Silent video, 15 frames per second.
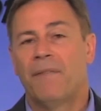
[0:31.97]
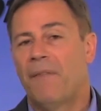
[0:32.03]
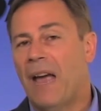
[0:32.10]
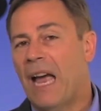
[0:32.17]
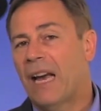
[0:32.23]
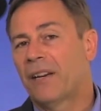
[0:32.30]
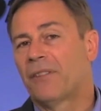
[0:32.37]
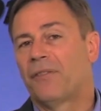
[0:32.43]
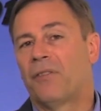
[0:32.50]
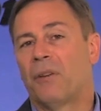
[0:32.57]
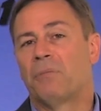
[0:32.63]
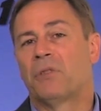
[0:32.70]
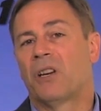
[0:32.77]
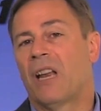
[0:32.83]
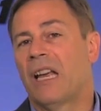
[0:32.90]
In fact,
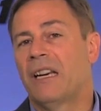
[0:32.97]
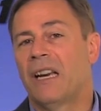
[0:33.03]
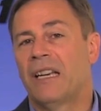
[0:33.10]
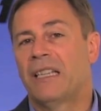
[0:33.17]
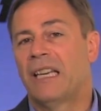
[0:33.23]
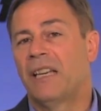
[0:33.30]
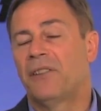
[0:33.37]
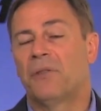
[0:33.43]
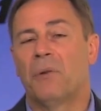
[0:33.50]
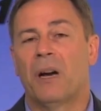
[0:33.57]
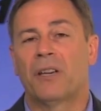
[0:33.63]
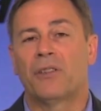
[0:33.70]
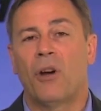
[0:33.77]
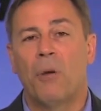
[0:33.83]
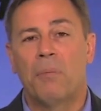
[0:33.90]
from July 19th to
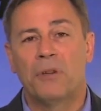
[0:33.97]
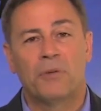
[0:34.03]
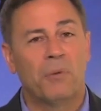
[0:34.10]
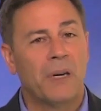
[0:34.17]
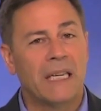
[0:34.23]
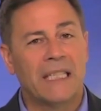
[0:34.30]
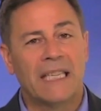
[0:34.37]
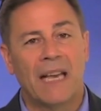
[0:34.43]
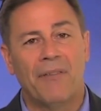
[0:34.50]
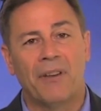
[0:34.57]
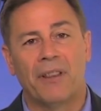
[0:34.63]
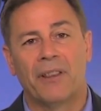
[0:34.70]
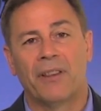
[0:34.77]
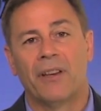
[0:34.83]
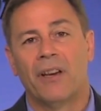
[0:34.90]
October
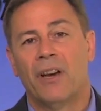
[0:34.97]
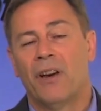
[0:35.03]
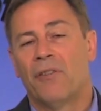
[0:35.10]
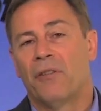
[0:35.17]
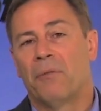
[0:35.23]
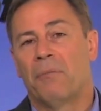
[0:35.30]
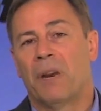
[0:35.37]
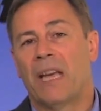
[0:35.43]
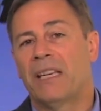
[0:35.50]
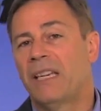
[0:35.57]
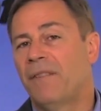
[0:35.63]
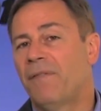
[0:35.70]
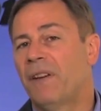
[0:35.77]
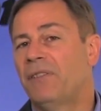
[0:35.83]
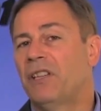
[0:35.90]
27th, from
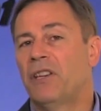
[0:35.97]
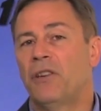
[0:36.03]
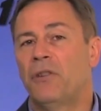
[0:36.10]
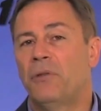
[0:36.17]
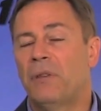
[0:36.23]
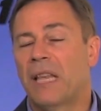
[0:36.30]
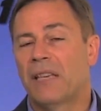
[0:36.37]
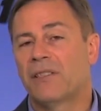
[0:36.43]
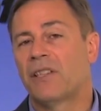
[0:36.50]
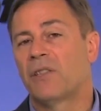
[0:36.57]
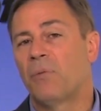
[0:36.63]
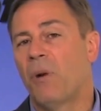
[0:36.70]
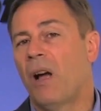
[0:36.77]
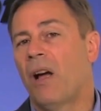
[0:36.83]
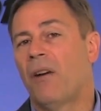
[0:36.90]
1950 to
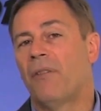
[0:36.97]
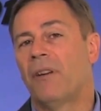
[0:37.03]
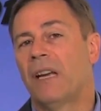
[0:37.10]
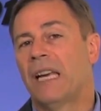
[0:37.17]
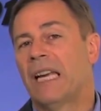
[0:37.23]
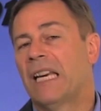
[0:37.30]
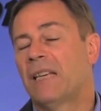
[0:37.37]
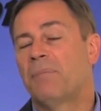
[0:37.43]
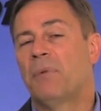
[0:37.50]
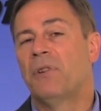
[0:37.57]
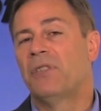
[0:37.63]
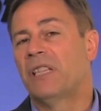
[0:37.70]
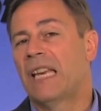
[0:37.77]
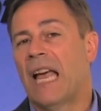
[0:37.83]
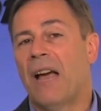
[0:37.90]
2012, it's
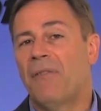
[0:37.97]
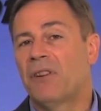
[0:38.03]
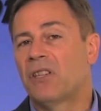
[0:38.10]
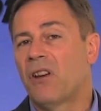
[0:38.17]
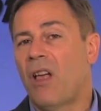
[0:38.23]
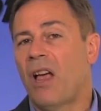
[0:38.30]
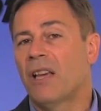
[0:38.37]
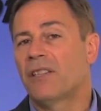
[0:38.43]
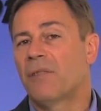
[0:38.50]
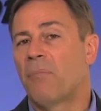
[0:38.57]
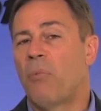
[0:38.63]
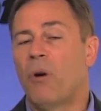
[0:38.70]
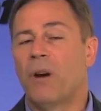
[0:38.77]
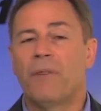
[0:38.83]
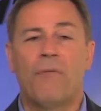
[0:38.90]
produced an average loss of
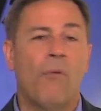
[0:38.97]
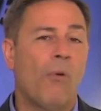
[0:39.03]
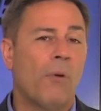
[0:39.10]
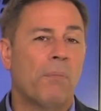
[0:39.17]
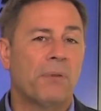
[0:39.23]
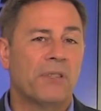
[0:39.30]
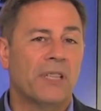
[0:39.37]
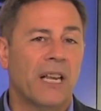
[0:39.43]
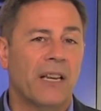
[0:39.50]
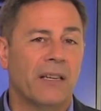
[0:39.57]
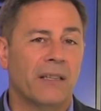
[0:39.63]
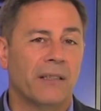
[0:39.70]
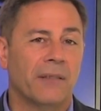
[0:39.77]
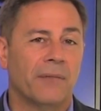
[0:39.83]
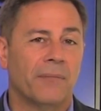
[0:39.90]
0.4%.
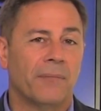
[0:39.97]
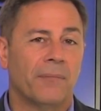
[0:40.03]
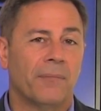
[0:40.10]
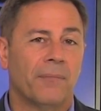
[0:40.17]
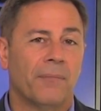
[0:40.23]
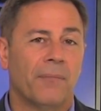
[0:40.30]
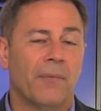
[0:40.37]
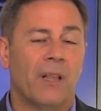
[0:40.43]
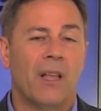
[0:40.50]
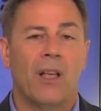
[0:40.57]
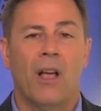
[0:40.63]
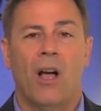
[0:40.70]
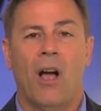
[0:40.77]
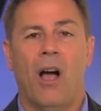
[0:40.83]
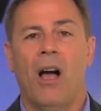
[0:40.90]

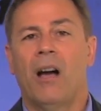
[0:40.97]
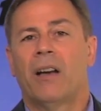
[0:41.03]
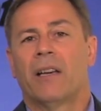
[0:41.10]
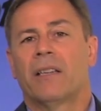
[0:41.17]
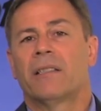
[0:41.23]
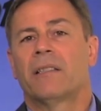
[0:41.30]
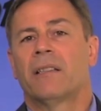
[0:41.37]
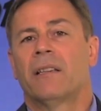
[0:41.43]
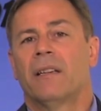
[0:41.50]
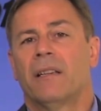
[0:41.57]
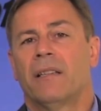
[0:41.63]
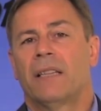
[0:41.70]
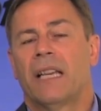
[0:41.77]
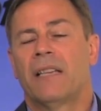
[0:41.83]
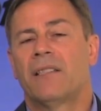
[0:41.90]
August
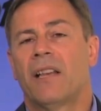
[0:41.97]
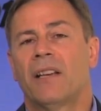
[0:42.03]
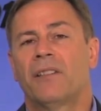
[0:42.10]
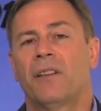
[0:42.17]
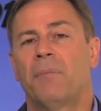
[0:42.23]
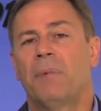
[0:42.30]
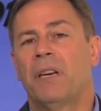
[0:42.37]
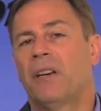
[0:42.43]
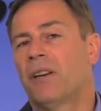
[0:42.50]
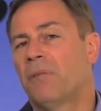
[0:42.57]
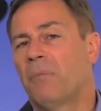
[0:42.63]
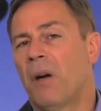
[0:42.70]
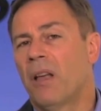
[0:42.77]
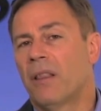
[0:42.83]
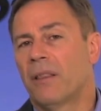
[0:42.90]
tends not to be a
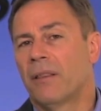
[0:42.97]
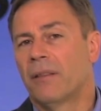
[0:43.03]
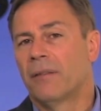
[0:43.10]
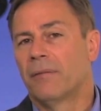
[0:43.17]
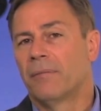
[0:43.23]
good month.